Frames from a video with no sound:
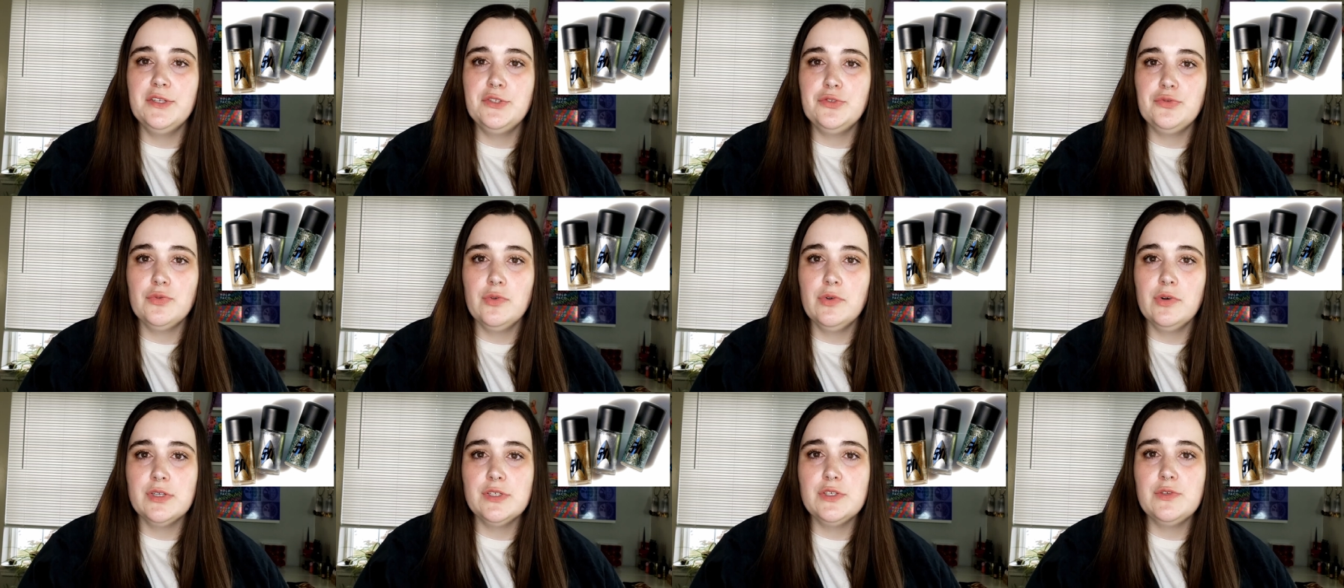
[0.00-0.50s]

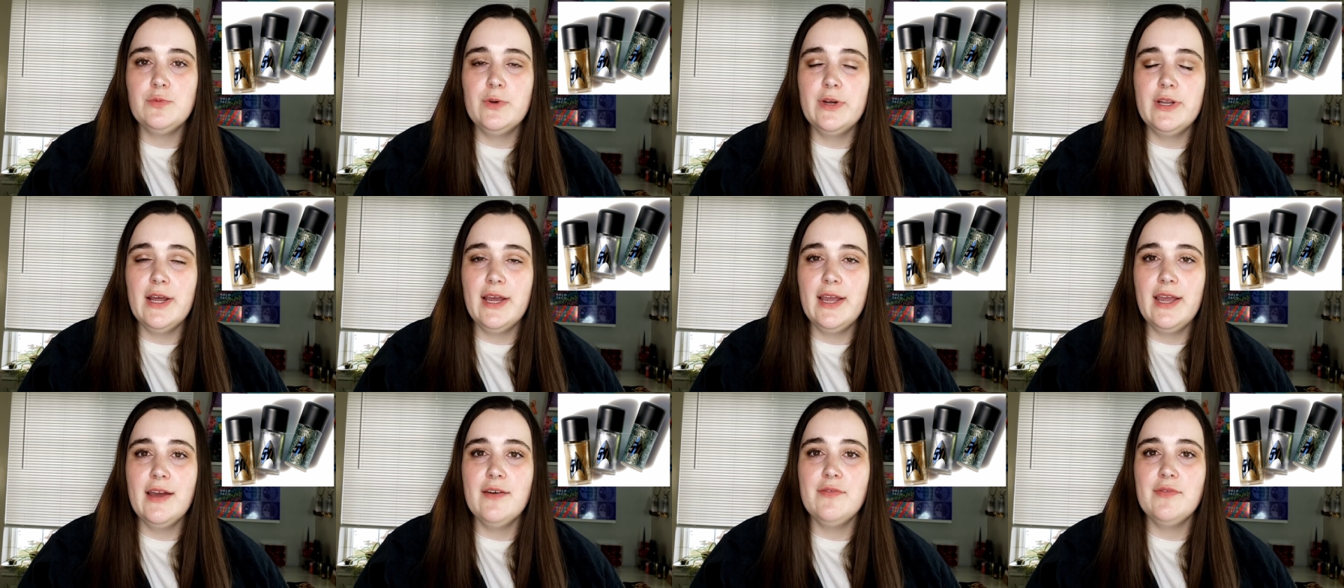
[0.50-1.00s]
drawers
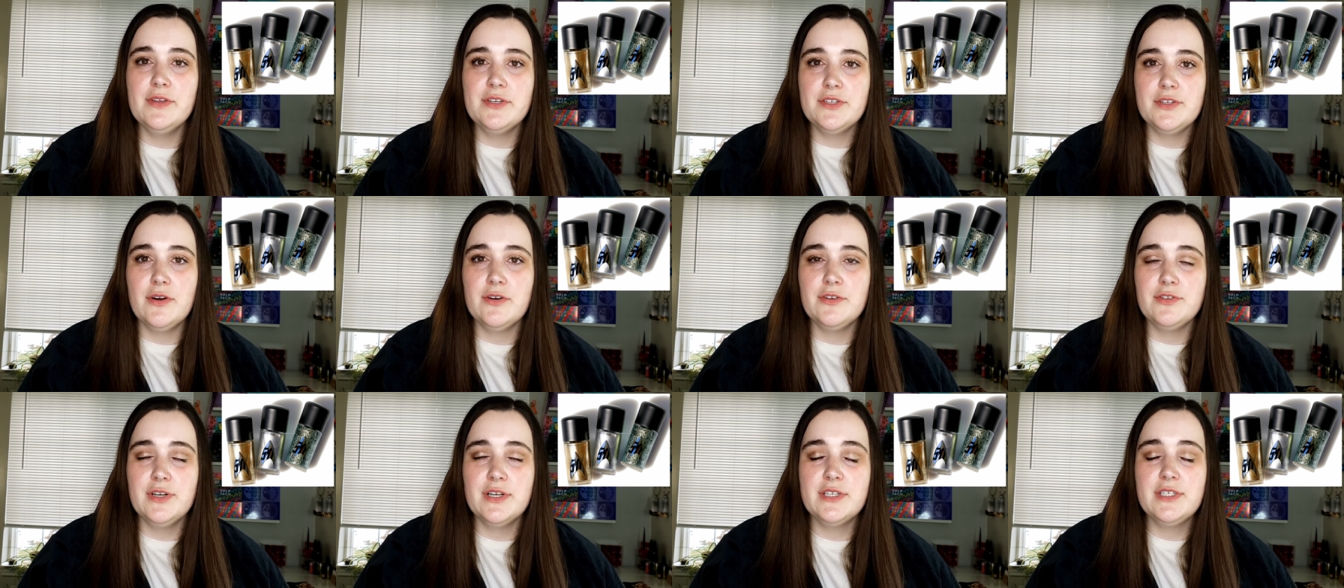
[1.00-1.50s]
when i have the
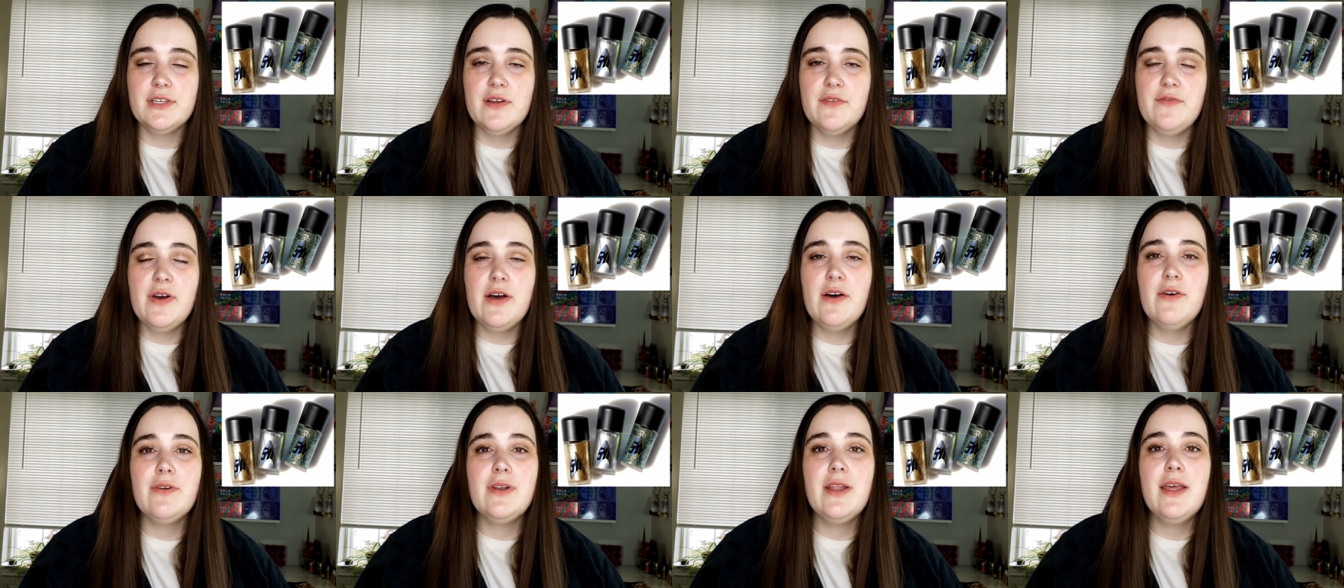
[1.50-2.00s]
star trek stuff
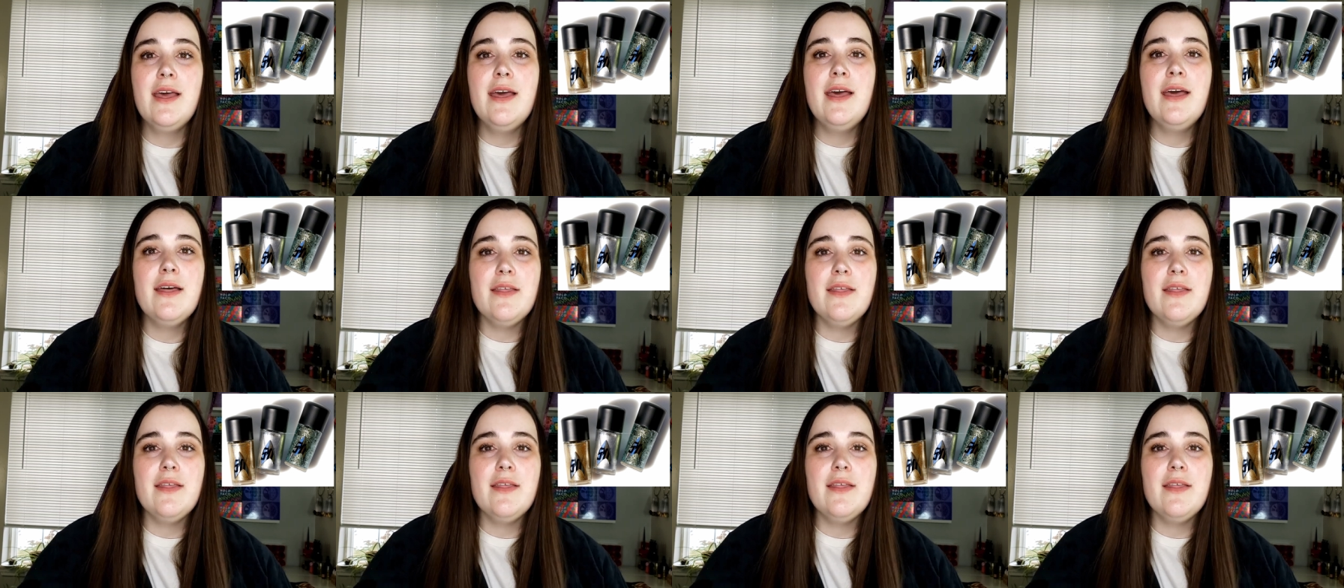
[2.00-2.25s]
out